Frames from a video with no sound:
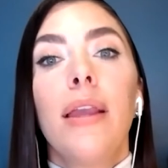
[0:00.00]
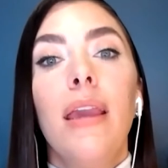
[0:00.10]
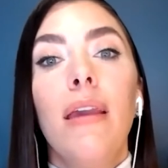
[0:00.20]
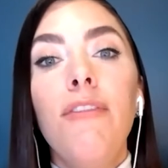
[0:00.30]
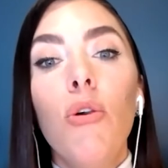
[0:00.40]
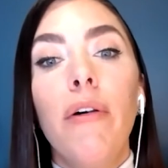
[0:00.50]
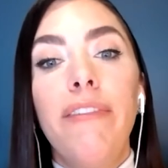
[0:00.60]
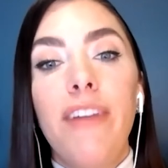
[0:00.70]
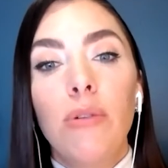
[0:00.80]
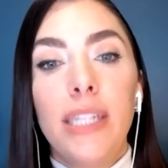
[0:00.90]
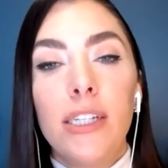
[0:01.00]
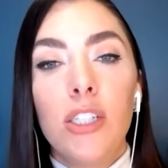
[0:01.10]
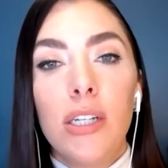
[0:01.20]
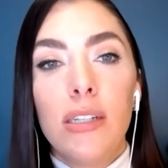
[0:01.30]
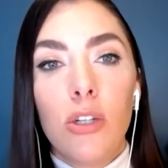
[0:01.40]
Give you a
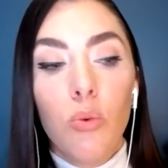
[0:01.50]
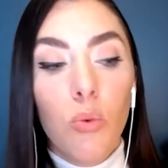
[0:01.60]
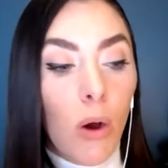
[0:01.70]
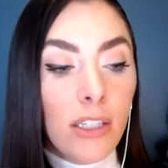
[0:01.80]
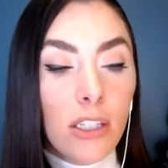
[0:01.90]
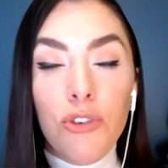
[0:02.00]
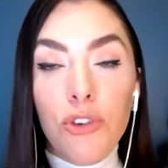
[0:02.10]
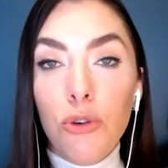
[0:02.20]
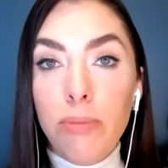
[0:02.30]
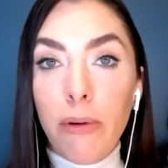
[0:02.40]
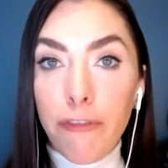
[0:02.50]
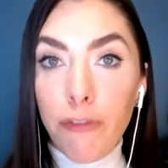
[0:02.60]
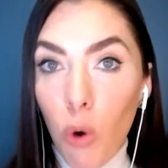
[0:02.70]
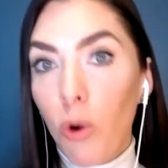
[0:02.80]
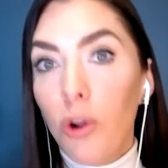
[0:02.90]
foundation as to what to do
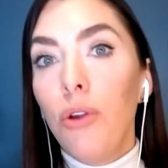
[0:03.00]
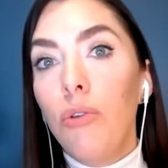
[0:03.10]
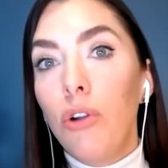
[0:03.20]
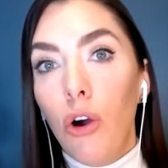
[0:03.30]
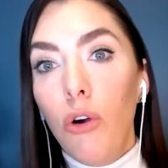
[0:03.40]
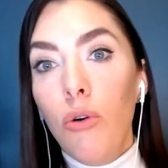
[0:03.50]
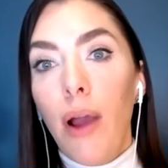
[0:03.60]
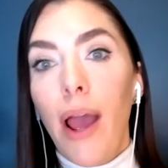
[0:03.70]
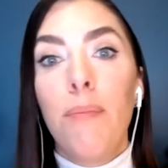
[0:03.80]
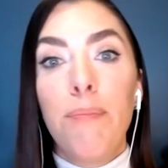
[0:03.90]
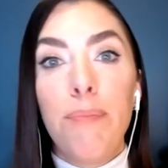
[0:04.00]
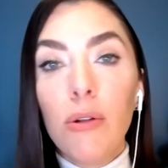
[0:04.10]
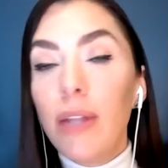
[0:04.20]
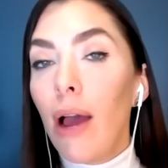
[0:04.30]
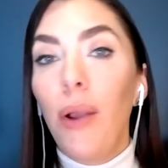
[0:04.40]
before you go and
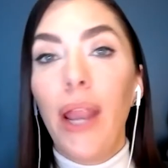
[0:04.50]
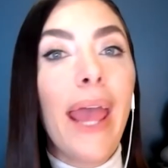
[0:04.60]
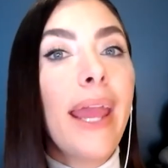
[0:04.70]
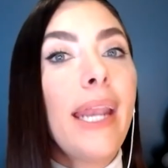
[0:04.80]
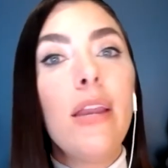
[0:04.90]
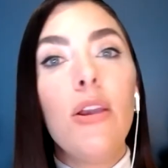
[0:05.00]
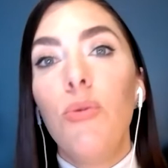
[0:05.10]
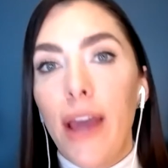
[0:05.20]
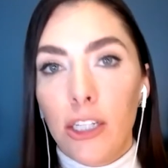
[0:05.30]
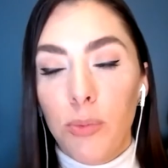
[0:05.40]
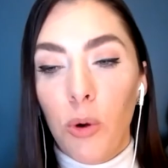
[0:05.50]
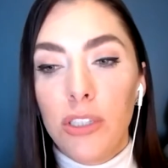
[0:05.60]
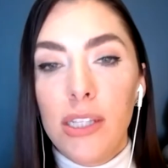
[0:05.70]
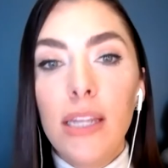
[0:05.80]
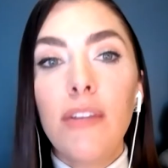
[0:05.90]
build out any new
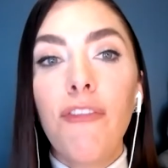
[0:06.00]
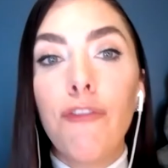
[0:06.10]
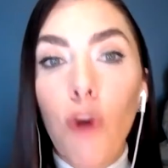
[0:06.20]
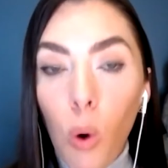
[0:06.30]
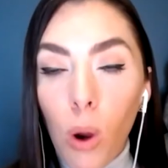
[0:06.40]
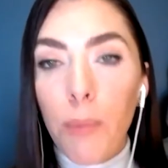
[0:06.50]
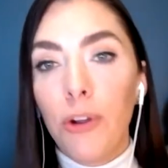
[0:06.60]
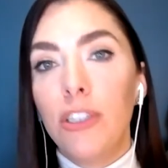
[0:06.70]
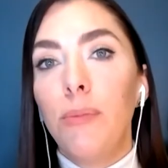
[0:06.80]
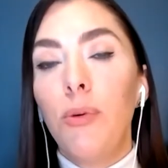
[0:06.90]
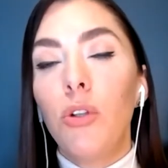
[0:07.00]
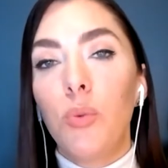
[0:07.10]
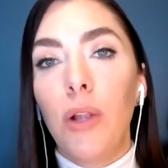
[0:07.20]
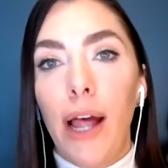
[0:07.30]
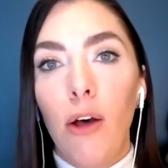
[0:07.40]
dashboards. These four
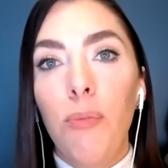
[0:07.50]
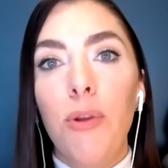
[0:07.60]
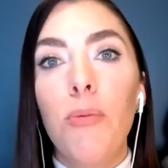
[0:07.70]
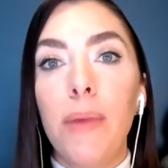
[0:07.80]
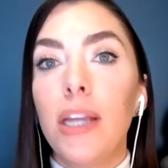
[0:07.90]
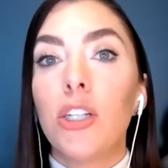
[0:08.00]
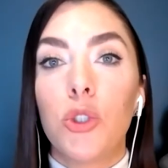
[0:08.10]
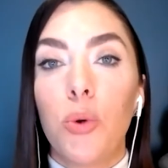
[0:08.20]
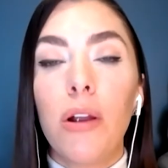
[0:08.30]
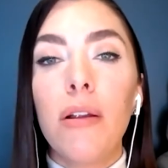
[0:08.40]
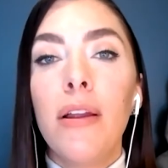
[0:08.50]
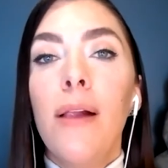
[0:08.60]
principles will help you make sure